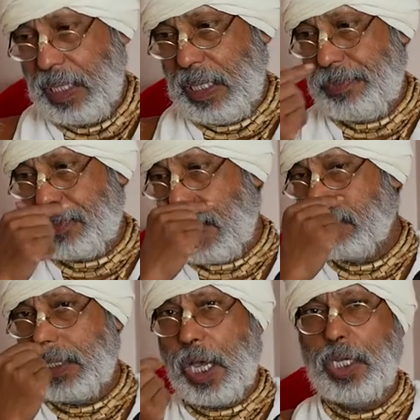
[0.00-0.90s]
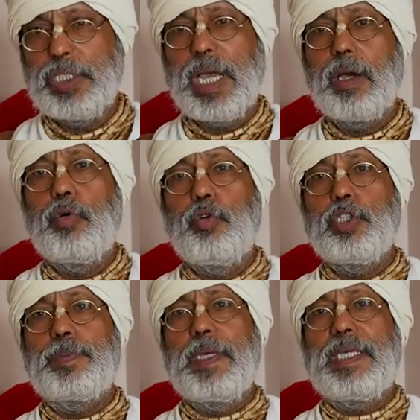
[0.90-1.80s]
If some Sahaja
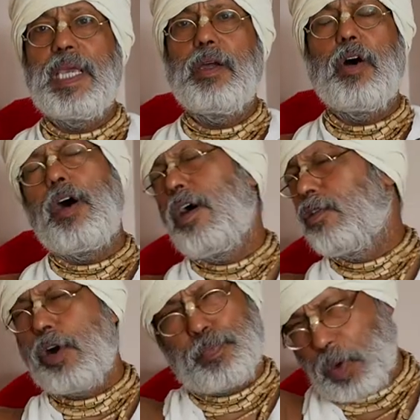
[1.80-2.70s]
Guru speaking, oh, no